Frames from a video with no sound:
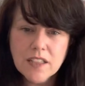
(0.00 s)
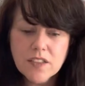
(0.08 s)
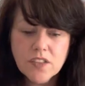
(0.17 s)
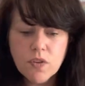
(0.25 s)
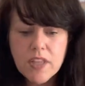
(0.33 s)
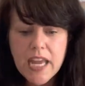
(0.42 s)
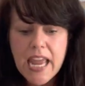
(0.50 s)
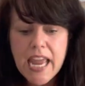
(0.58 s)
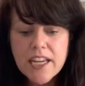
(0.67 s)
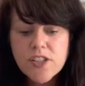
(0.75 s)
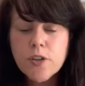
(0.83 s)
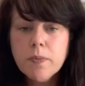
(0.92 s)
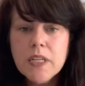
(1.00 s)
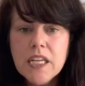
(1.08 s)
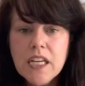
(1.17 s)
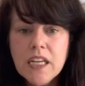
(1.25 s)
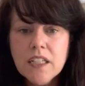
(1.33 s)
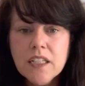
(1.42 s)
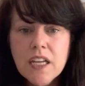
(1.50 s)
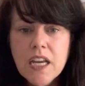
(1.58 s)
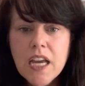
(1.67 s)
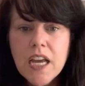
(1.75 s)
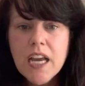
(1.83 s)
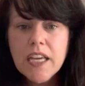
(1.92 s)
So the A-terpenine
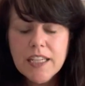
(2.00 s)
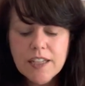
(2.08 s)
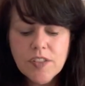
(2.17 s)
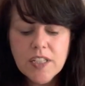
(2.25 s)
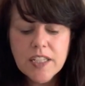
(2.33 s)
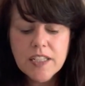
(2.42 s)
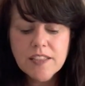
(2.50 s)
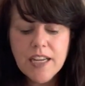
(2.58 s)
gives it its